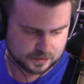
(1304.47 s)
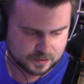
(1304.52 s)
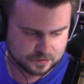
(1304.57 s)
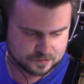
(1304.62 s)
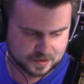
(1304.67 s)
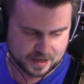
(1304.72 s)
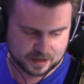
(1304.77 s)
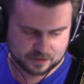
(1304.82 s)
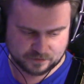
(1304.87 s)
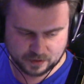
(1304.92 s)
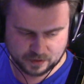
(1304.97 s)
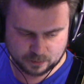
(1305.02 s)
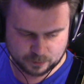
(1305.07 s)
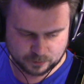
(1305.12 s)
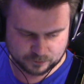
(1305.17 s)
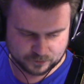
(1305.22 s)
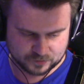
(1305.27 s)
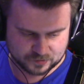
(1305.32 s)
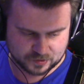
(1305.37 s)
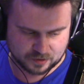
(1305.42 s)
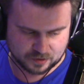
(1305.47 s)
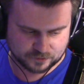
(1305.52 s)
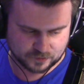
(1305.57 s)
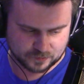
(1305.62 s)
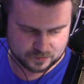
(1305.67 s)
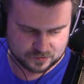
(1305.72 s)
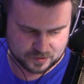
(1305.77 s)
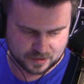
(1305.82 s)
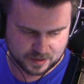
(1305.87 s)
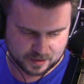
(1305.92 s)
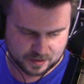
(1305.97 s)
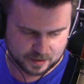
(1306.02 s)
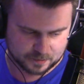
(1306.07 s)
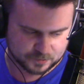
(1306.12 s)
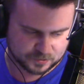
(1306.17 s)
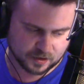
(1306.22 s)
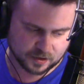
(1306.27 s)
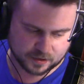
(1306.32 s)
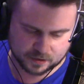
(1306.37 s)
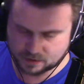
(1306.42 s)
Is that available for cell phones yet? And
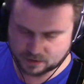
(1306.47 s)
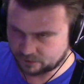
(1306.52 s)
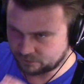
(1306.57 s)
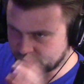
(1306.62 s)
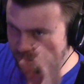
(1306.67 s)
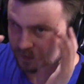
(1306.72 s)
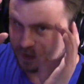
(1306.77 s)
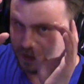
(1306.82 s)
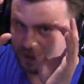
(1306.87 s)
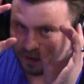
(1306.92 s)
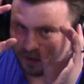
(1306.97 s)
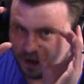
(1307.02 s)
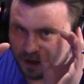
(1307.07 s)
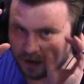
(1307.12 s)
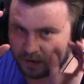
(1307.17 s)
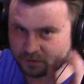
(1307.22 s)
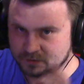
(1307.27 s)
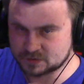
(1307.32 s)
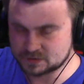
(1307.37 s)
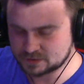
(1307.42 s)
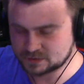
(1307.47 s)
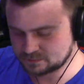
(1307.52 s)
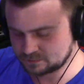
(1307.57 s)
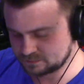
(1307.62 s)
I'm talking like full-on goggles.